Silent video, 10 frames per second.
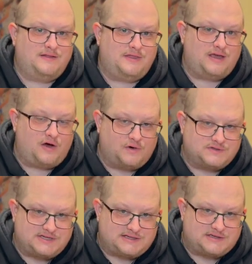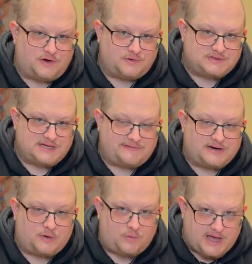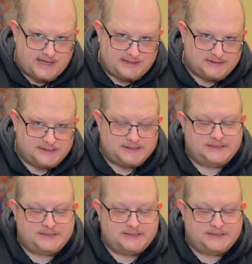the 06-07 away